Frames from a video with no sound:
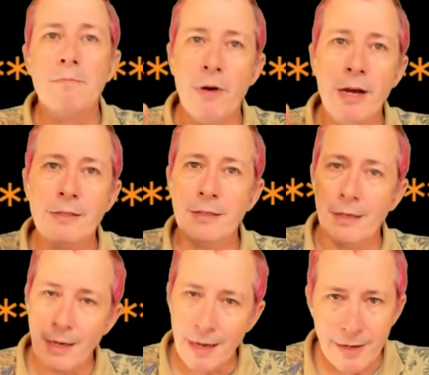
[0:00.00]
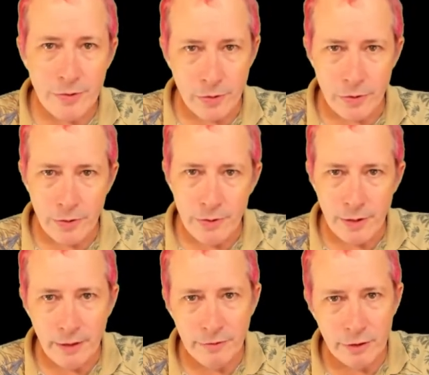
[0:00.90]
Pressing enter
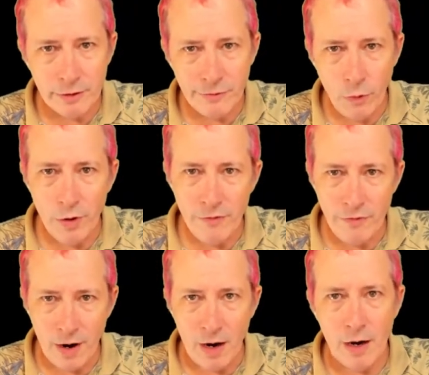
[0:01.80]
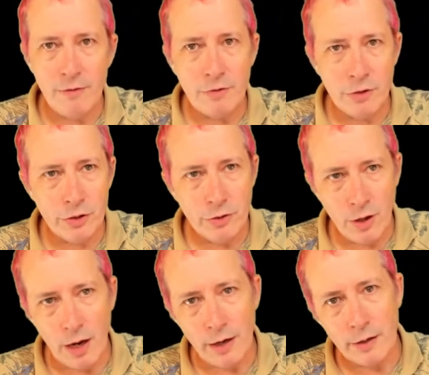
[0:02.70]
gives us 45 just
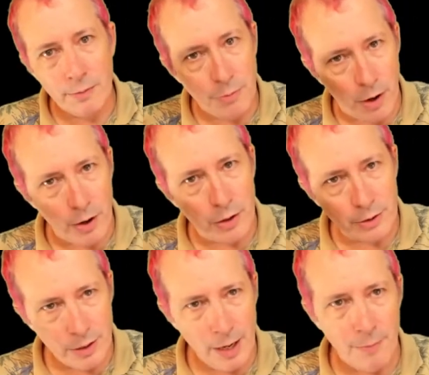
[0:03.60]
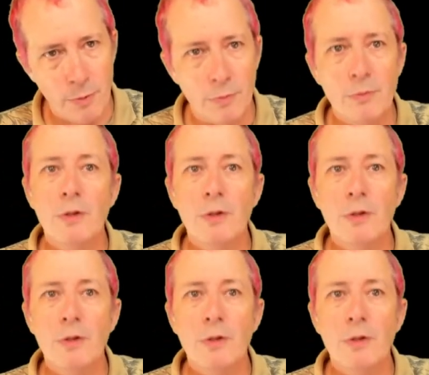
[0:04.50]
like the prior example.